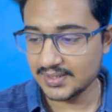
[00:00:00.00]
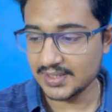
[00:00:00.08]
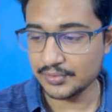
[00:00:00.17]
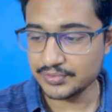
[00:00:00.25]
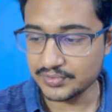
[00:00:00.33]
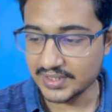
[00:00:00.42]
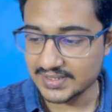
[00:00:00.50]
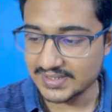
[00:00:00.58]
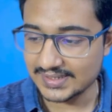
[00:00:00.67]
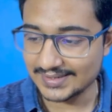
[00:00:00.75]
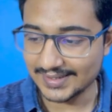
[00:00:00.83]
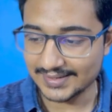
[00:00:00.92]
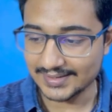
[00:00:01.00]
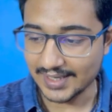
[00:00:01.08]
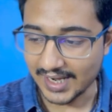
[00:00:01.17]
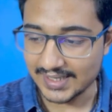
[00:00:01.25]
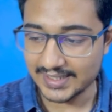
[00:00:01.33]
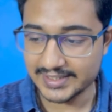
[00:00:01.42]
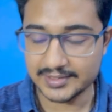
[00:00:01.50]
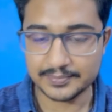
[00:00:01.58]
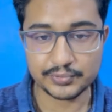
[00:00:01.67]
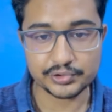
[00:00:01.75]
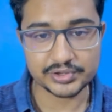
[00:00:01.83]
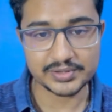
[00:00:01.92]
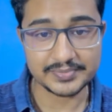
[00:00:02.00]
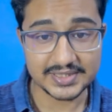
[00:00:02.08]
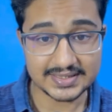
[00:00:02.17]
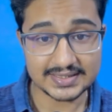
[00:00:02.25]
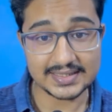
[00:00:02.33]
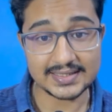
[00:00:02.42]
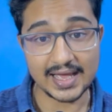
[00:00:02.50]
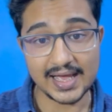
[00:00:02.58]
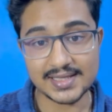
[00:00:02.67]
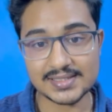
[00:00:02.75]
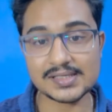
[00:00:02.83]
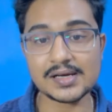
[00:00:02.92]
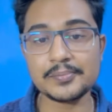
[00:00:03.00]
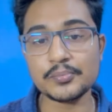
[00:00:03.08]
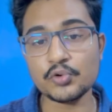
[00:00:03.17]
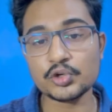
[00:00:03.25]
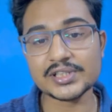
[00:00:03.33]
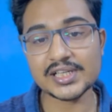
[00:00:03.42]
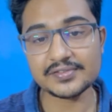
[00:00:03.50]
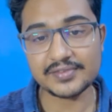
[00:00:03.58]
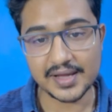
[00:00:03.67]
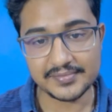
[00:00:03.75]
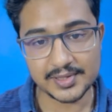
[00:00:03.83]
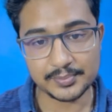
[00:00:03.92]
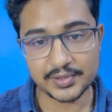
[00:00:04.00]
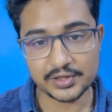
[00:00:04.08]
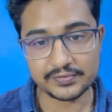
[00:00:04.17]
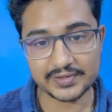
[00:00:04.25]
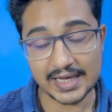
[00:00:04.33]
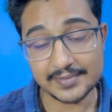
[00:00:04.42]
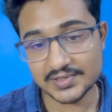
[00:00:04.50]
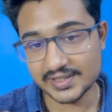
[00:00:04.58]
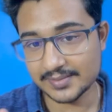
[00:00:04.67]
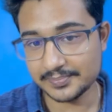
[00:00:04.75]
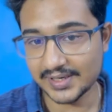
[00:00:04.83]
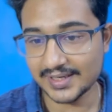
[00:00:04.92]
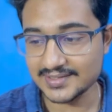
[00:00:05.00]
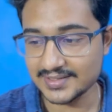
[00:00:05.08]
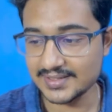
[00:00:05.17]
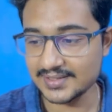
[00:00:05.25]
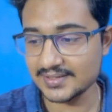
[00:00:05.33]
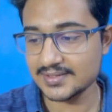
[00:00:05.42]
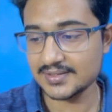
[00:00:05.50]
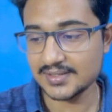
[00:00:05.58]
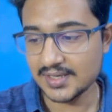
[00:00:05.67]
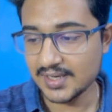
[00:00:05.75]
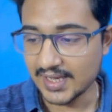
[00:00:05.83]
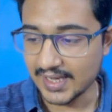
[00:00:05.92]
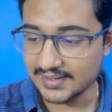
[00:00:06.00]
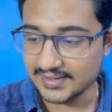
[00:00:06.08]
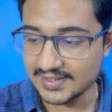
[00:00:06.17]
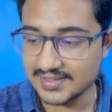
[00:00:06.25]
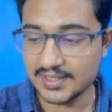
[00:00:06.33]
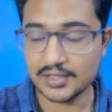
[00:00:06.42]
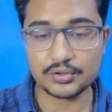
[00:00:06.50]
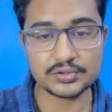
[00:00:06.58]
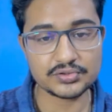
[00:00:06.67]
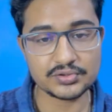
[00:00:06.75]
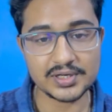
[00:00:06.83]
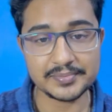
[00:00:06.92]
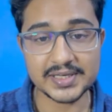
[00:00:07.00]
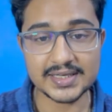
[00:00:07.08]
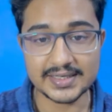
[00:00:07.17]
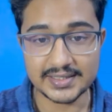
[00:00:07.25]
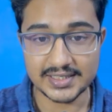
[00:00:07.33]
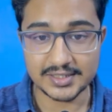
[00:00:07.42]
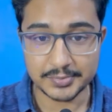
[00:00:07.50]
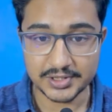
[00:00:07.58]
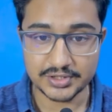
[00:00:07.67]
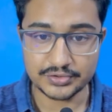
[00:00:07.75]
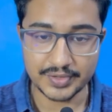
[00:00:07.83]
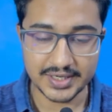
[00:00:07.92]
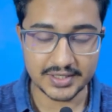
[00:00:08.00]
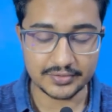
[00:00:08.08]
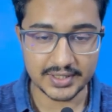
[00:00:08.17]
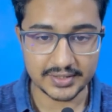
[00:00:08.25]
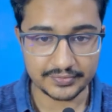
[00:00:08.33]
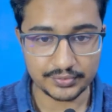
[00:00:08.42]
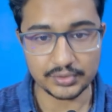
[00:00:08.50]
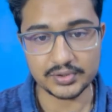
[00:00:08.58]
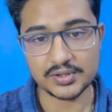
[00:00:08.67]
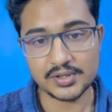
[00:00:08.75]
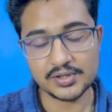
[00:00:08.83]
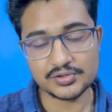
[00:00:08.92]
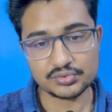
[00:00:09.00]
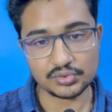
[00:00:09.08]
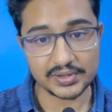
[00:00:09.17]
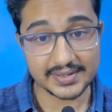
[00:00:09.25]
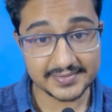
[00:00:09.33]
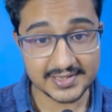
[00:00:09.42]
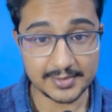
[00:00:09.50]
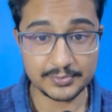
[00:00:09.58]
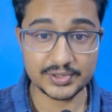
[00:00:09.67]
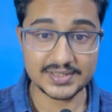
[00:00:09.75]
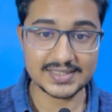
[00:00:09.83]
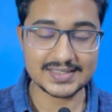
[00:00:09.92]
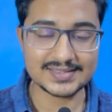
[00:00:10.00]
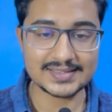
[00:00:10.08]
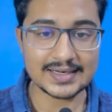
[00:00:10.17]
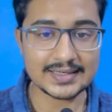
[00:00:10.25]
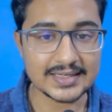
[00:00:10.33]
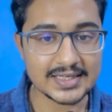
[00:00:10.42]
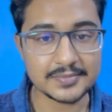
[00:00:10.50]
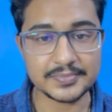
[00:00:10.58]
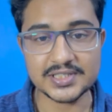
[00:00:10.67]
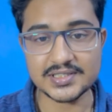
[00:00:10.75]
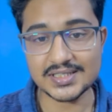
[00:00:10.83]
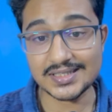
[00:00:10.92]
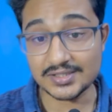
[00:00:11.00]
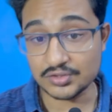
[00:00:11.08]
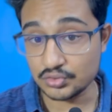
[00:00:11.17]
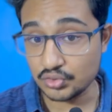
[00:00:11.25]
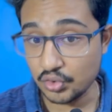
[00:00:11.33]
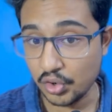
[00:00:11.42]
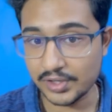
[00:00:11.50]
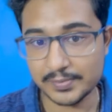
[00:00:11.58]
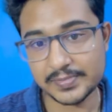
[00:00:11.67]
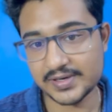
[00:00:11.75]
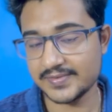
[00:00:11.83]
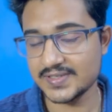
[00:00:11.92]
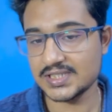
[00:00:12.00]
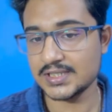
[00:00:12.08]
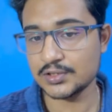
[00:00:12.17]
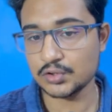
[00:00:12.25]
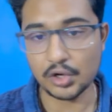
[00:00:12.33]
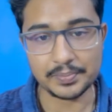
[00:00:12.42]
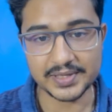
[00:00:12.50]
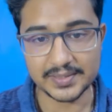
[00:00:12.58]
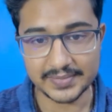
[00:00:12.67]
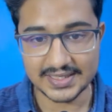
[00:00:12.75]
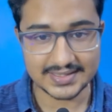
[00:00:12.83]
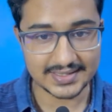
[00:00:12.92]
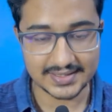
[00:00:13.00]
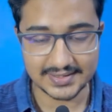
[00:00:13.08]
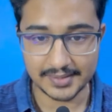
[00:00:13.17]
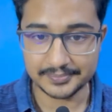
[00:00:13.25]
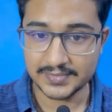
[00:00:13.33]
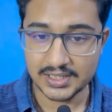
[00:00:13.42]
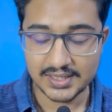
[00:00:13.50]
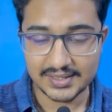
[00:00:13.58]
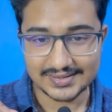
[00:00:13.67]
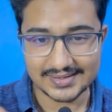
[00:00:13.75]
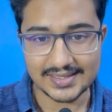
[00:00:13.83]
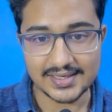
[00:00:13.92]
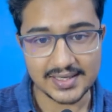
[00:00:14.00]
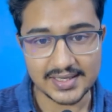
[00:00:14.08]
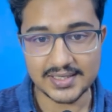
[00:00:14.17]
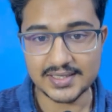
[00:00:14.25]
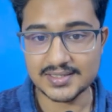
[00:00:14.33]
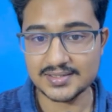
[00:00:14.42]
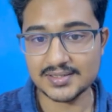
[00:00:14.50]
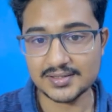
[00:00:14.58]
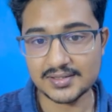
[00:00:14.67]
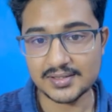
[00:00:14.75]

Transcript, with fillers: now you can see that the highlighted portion means it has come more than five number of times in the past 10 years and these are also coming in NEET pg 2024 so if someone says that NEET pg is not previous year topic based exam then he is